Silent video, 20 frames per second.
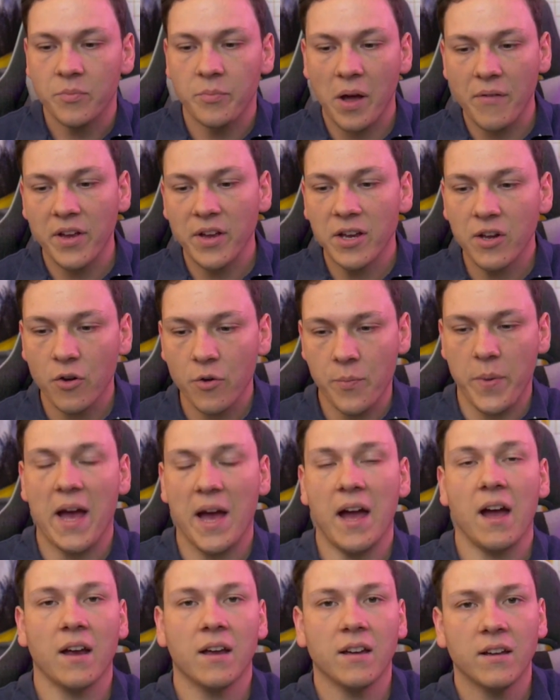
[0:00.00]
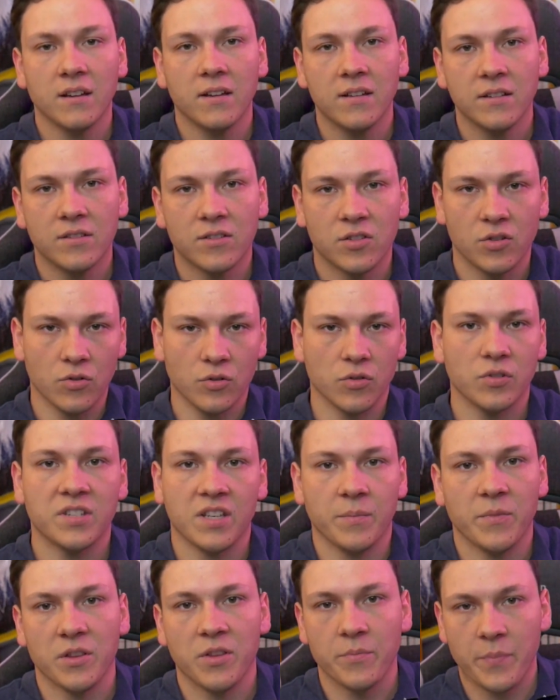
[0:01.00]
maybe go back to
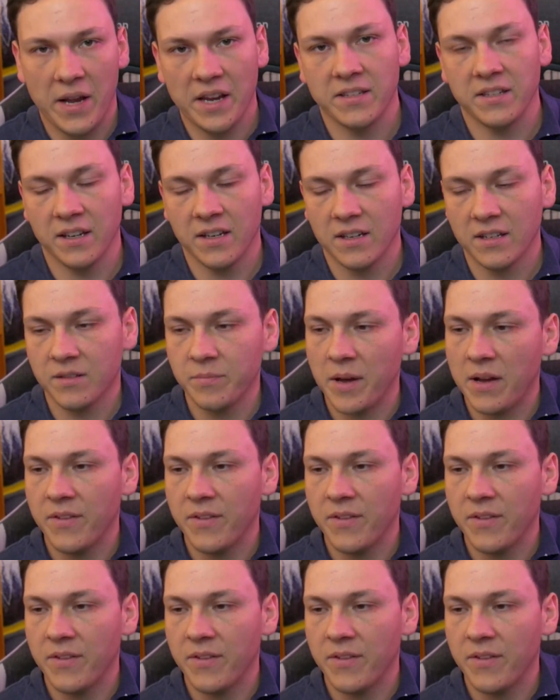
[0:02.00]
some of the basics.